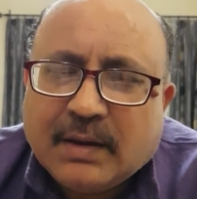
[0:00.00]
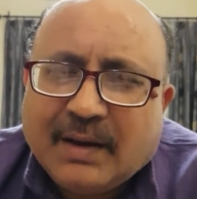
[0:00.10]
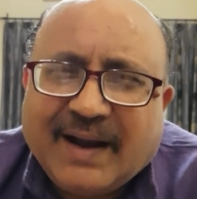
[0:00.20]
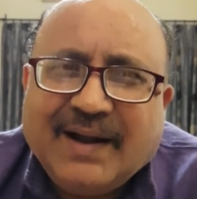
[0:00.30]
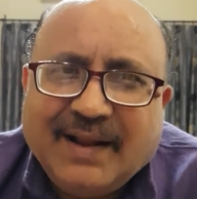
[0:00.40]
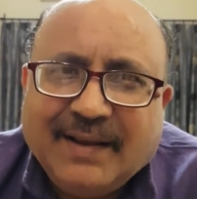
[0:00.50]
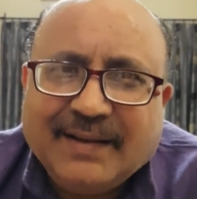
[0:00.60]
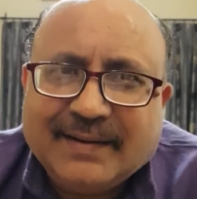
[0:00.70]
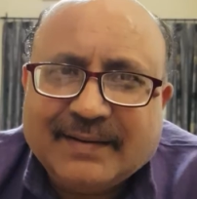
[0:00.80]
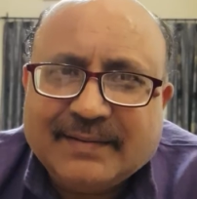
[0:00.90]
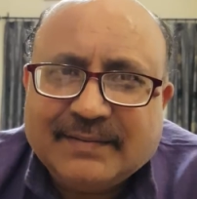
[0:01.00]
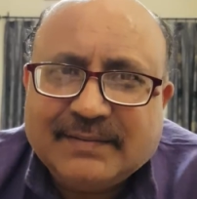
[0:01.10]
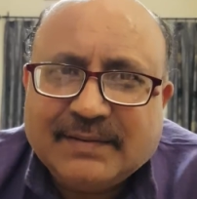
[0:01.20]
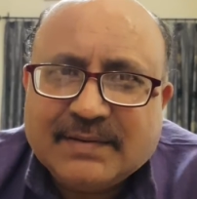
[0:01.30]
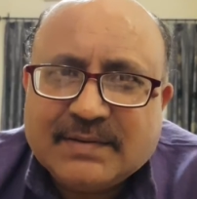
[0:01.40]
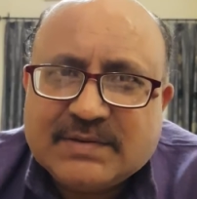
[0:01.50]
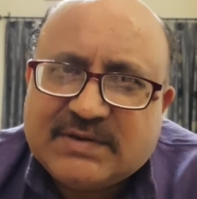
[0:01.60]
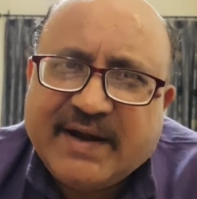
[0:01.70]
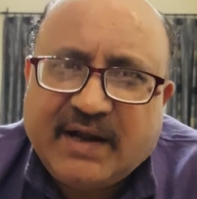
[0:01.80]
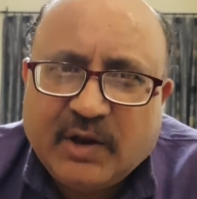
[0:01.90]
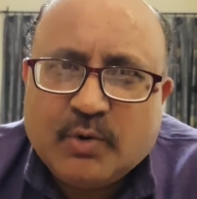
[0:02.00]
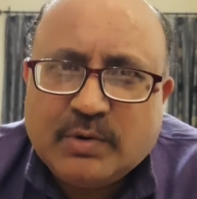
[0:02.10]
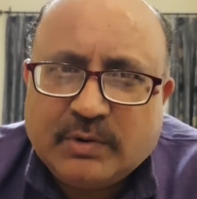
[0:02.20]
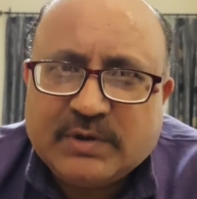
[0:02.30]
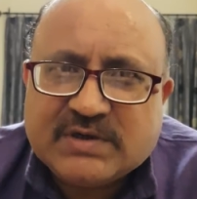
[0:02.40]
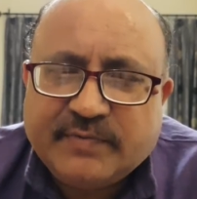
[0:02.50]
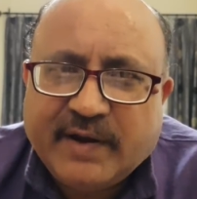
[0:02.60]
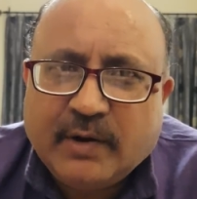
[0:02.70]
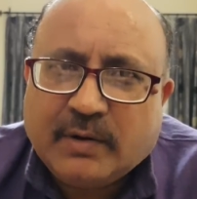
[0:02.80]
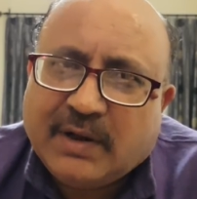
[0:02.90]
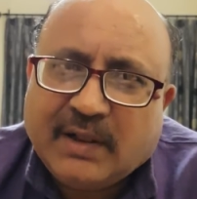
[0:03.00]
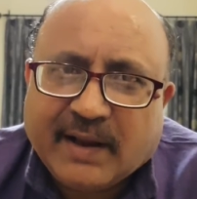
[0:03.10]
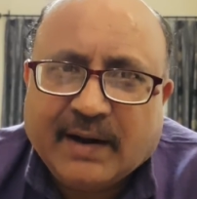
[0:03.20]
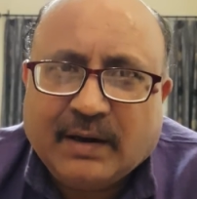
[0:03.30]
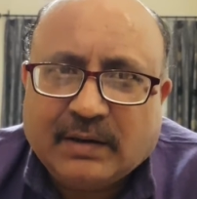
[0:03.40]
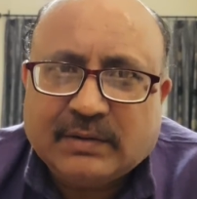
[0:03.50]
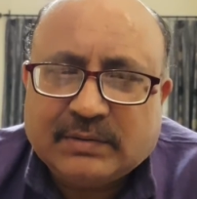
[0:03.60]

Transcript: Kindly stay tuned to this video till the end.